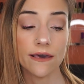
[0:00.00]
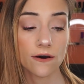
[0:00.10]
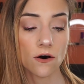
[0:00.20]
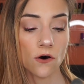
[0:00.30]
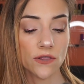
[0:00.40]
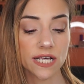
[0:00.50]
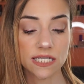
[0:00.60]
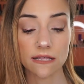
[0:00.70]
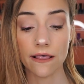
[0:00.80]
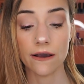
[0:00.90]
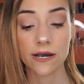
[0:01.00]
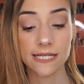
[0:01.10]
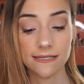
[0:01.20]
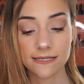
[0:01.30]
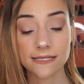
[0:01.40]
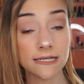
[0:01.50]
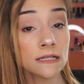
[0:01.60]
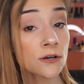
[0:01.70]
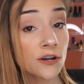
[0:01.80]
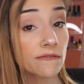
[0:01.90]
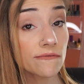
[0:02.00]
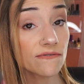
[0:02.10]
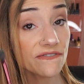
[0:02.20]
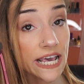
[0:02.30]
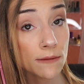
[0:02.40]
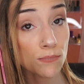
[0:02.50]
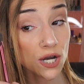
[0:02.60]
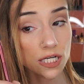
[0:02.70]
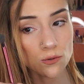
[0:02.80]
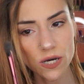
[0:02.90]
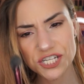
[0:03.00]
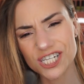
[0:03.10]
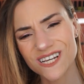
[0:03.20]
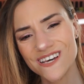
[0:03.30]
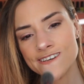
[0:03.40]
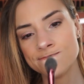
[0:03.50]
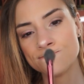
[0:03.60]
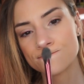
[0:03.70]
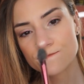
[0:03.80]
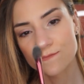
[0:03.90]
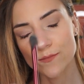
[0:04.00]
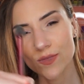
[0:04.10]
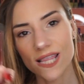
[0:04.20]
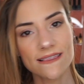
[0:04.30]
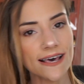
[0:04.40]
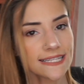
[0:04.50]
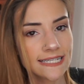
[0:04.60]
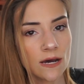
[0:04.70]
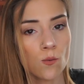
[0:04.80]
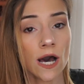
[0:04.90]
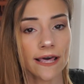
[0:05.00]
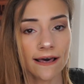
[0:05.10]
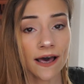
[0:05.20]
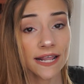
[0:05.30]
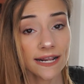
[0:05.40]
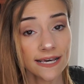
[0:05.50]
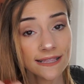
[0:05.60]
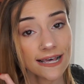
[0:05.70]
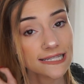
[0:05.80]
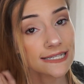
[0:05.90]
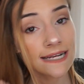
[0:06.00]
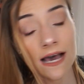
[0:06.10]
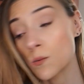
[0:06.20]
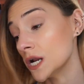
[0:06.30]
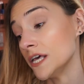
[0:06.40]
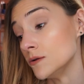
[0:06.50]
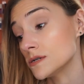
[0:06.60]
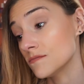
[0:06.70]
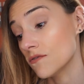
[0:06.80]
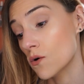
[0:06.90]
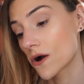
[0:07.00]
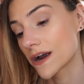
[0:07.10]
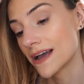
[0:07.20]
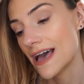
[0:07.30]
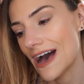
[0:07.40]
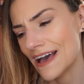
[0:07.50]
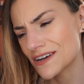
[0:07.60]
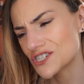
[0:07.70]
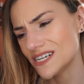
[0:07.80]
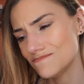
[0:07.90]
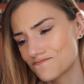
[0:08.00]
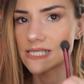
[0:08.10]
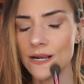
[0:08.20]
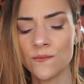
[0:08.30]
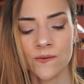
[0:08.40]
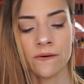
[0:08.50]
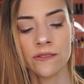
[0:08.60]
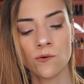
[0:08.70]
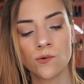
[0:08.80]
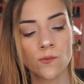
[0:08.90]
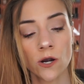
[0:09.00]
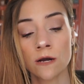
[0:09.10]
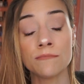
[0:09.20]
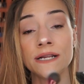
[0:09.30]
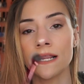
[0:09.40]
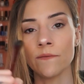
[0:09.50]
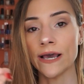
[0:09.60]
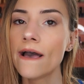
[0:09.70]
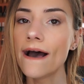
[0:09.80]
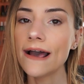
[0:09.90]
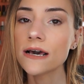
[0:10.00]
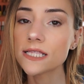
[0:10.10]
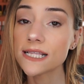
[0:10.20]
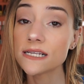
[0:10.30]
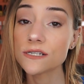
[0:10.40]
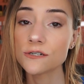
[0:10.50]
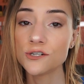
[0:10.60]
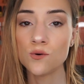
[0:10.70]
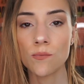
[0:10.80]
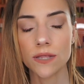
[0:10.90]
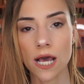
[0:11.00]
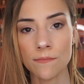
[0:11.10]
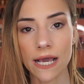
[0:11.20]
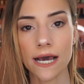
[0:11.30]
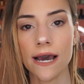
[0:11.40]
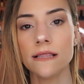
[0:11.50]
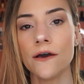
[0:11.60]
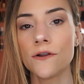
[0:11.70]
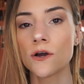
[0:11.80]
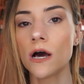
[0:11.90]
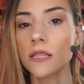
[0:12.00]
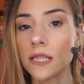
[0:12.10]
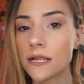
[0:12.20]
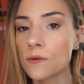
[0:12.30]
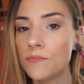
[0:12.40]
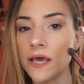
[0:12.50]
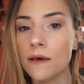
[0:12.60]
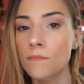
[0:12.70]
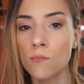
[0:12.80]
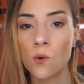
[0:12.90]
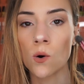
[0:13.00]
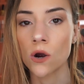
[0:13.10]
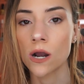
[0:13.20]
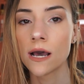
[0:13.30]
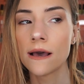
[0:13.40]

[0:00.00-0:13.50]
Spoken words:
they call this their concealer fan brush, which that's not why I got it, and that's not what I use it for. I don't know how that would work, but anyway, I got this to apply my highlighter a little bit more